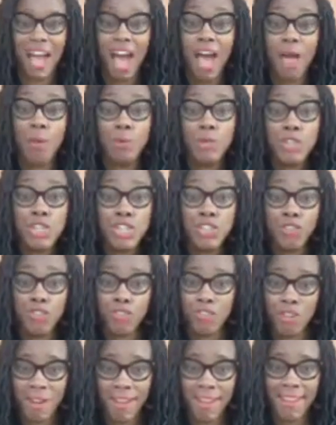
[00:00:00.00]
I want you to
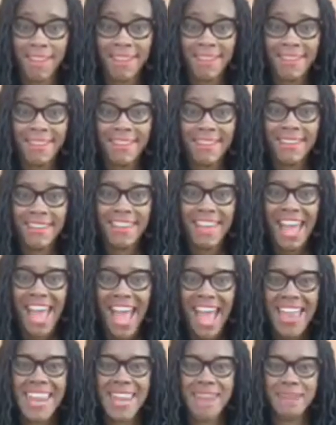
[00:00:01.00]
try it,
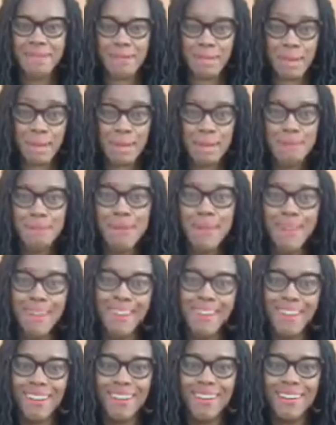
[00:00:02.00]
and then I want you to come back
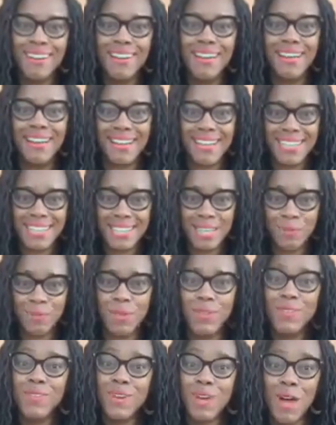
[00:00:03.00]
here and tell me
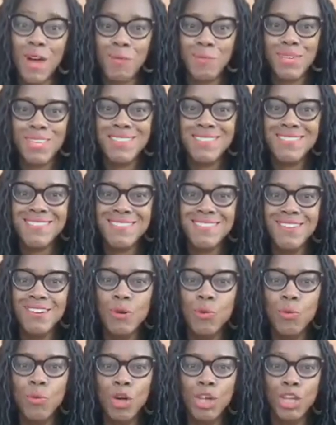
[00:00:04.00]
in the comments
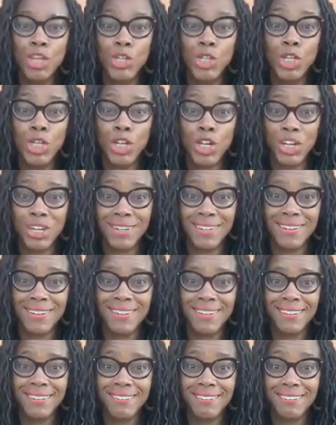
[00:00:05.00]
what you learned,
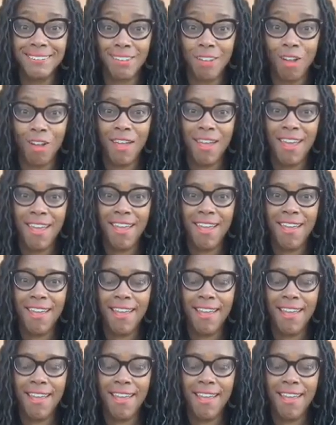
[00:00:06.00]
okay?